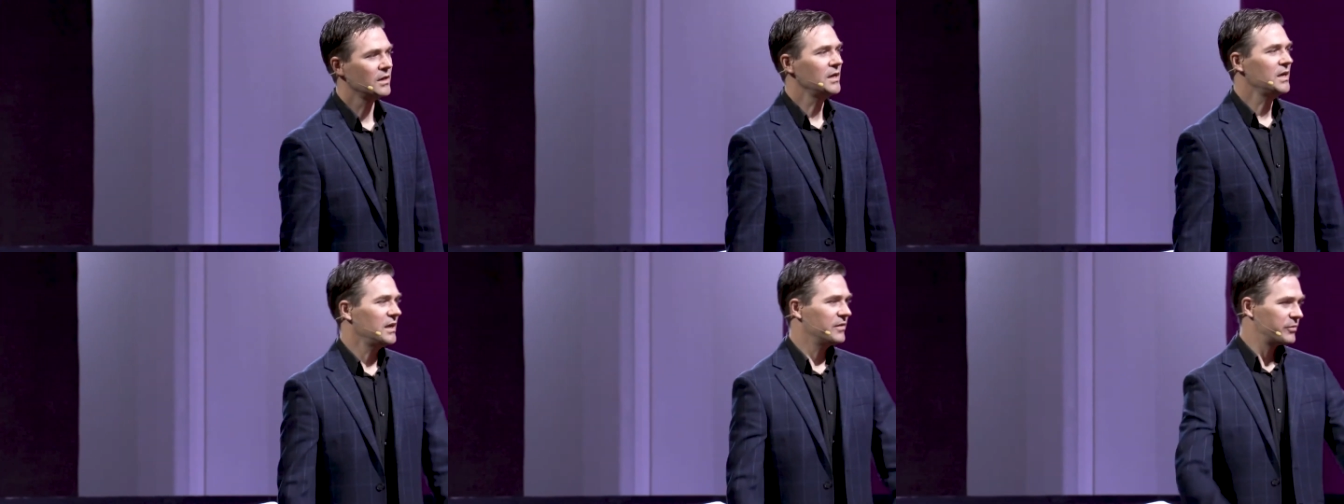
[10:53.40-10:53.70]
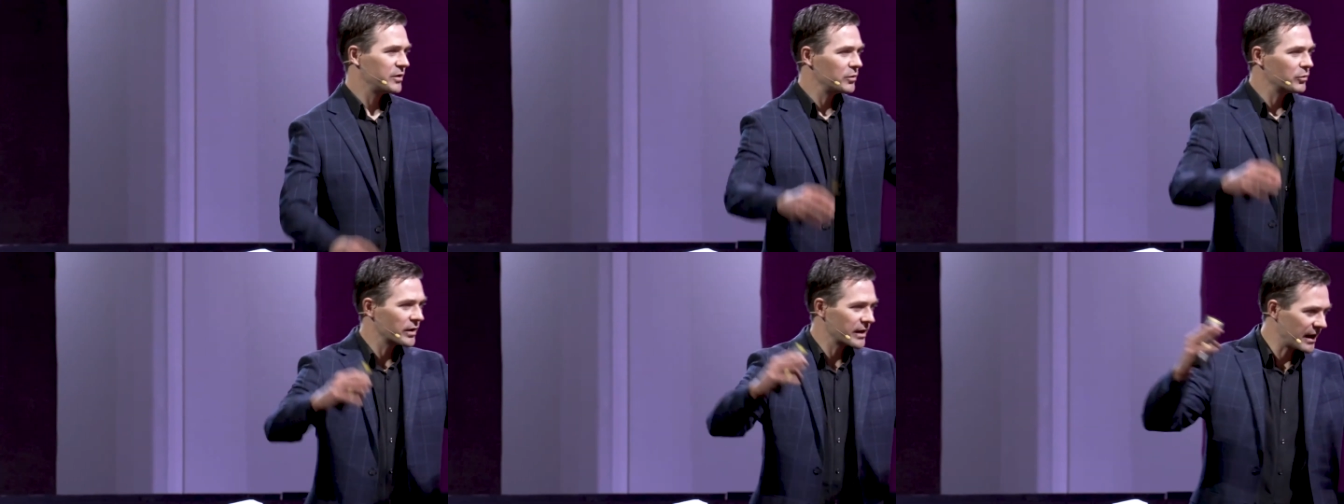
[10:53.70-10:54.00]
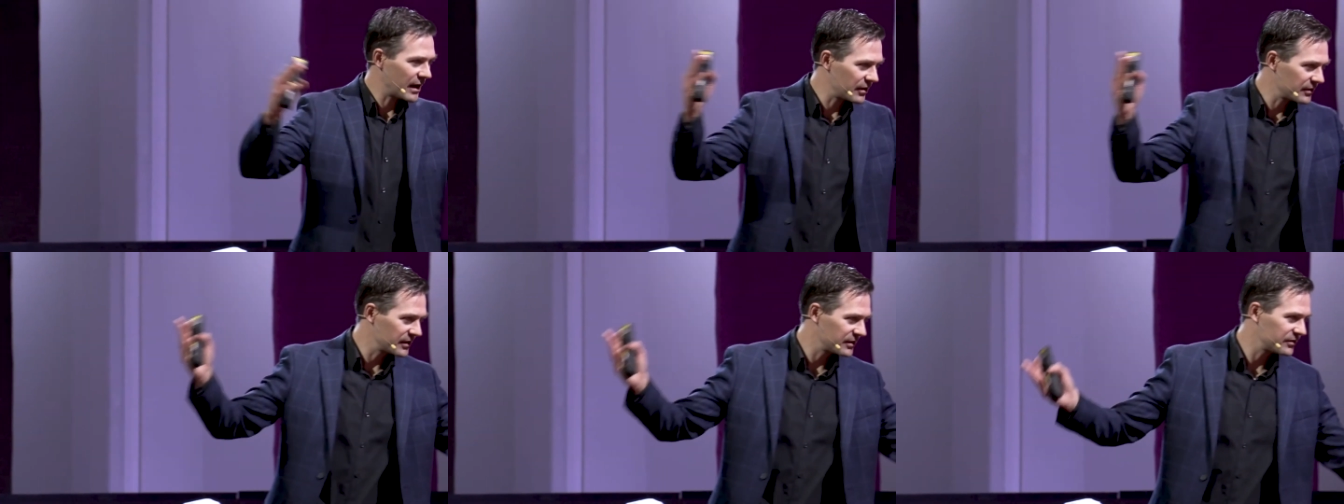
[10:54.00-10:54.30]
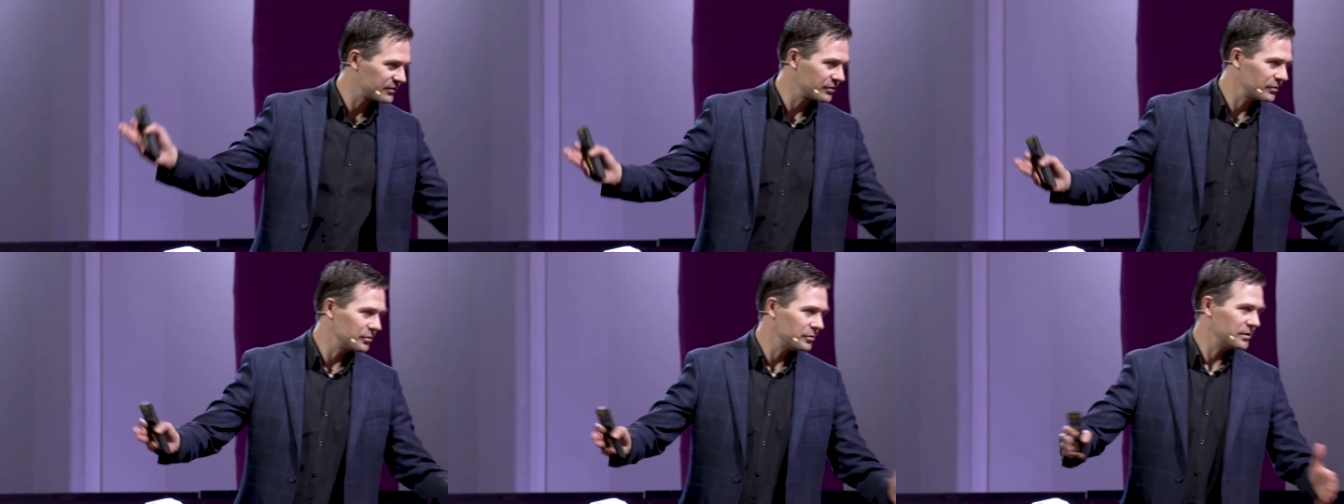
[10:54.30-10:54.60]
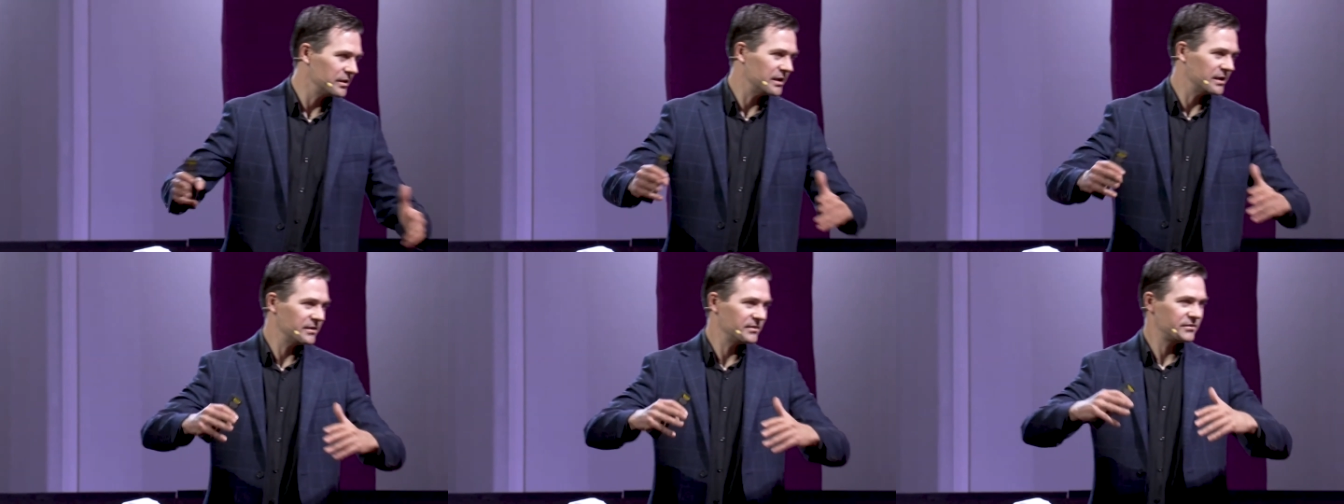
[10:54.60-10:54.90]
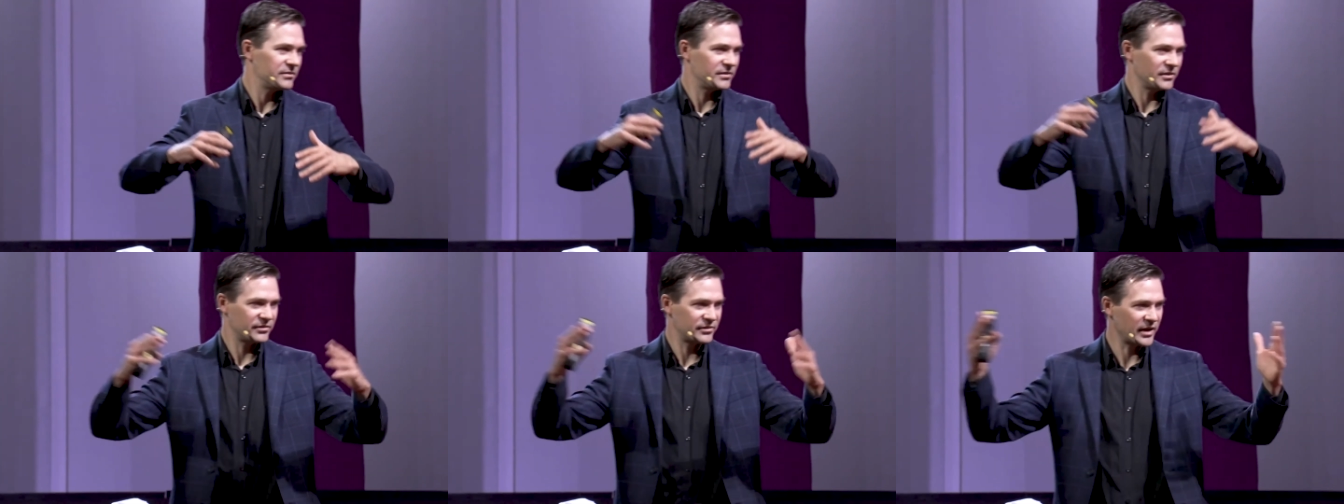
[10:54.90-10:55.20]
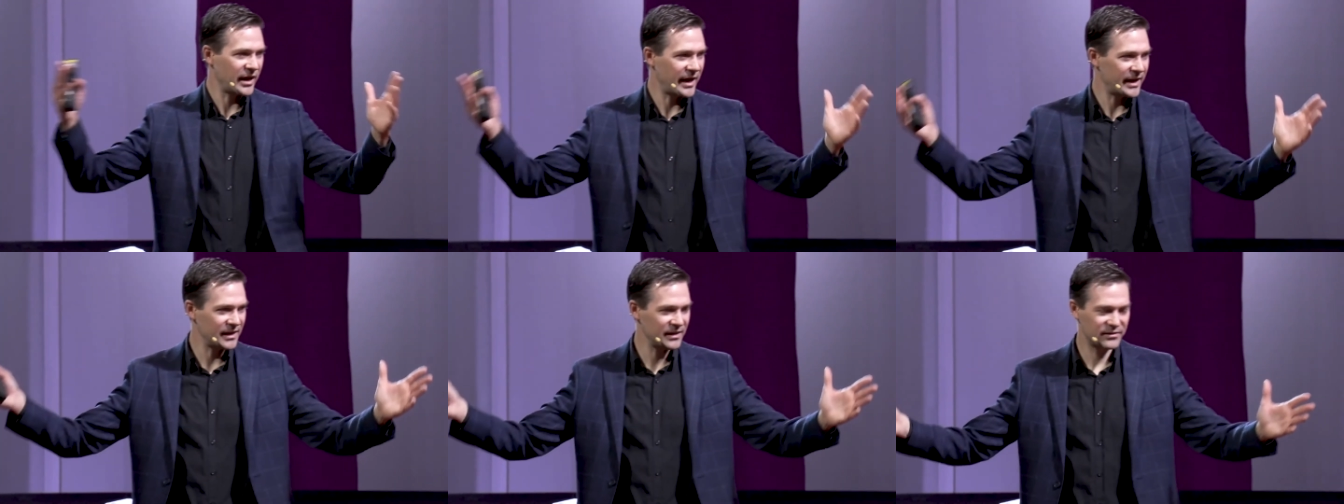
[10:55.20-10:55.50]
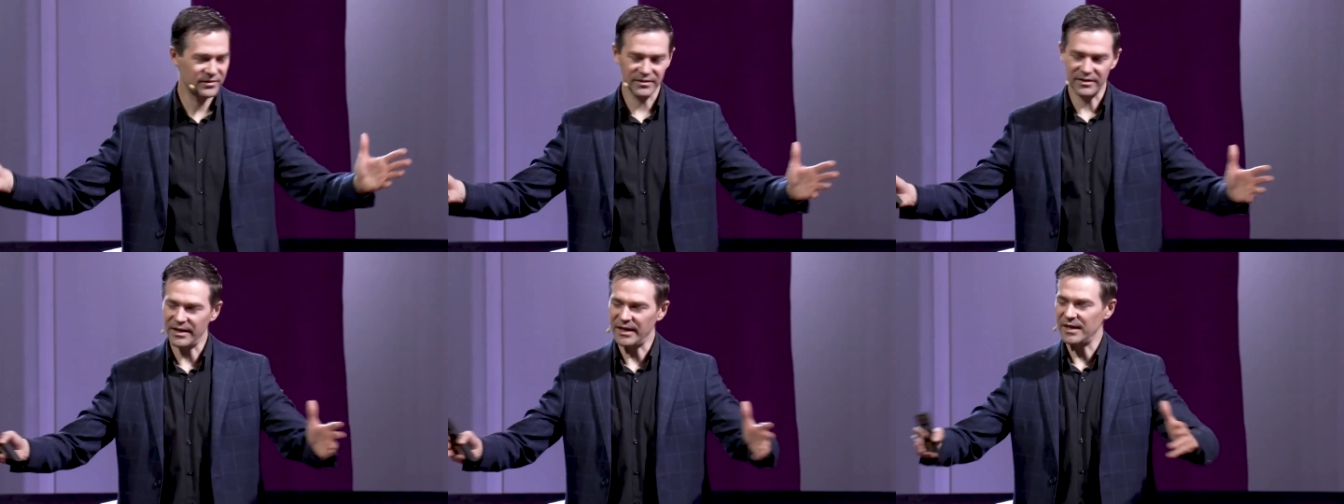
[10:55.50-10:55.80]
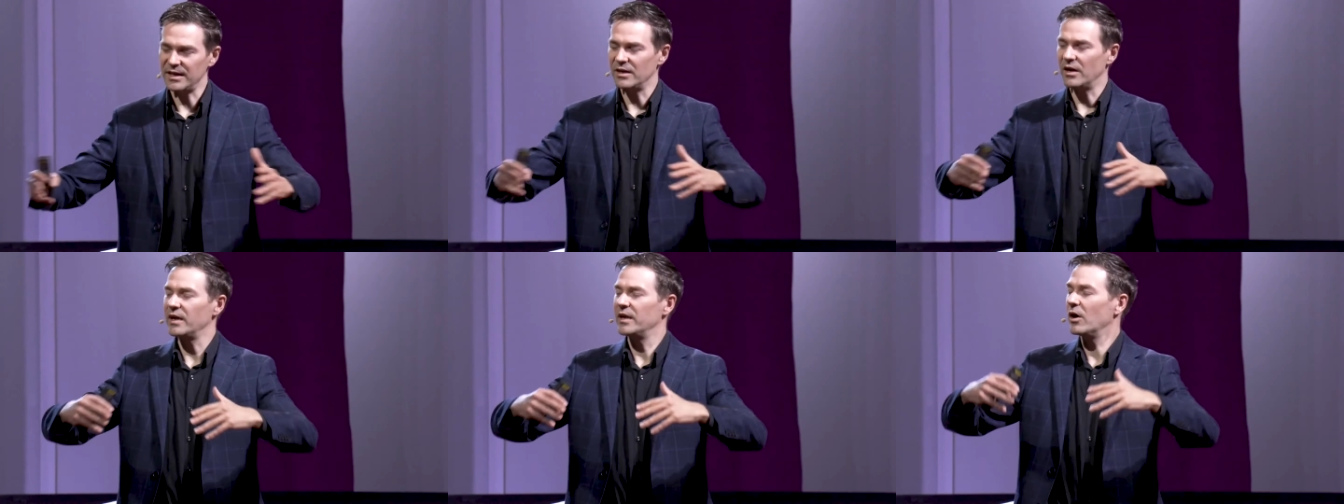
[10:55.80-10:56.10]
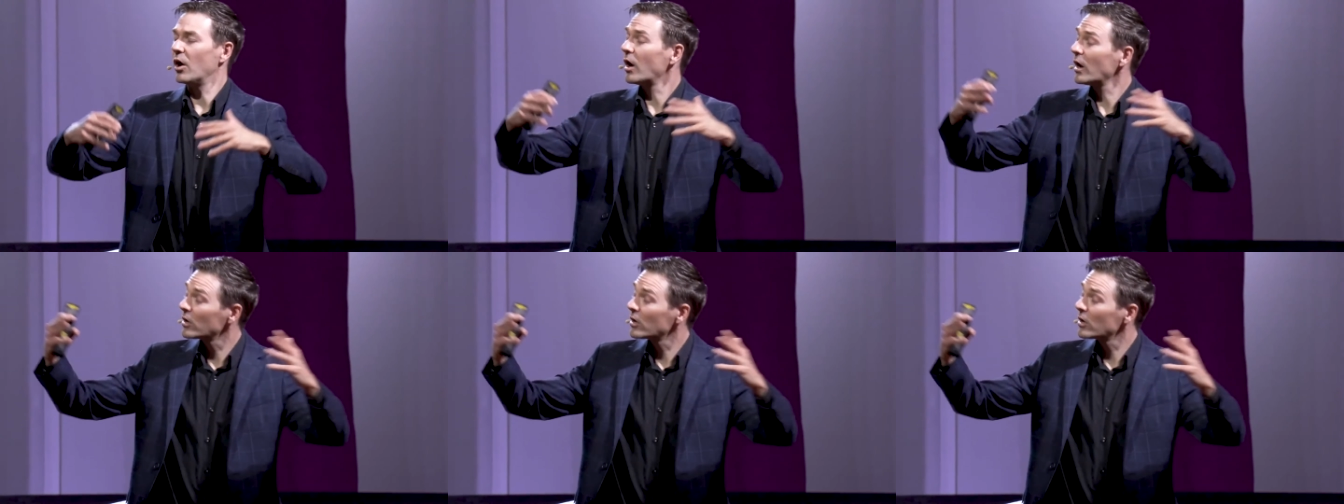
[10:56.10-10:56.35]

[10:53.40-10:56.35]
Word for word: If we went out into the society today, in our